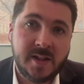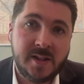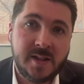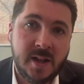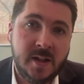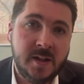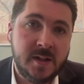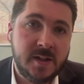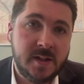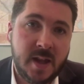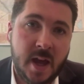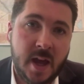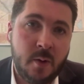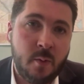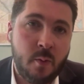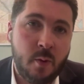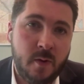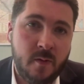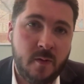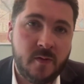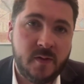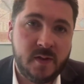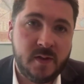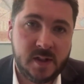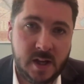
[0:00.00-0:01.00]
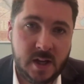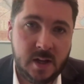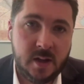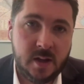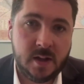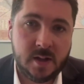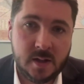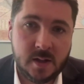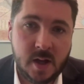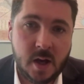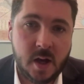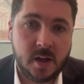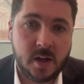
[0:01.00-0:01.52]
Since then, we've
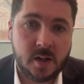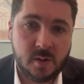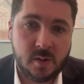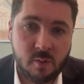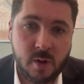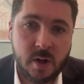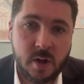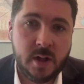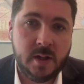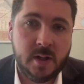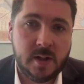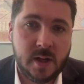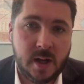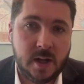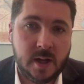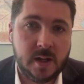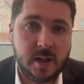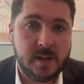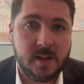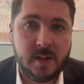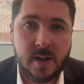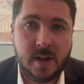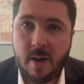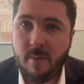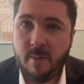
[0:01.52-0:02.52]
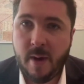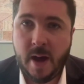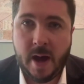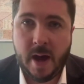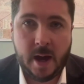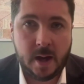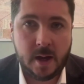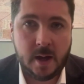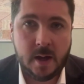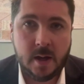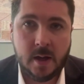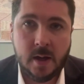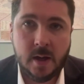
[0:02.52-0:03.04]
seen the Turks really take a step
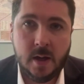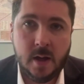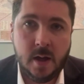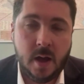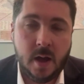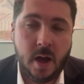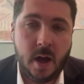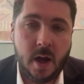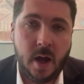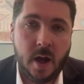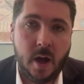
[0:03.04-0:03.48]
back,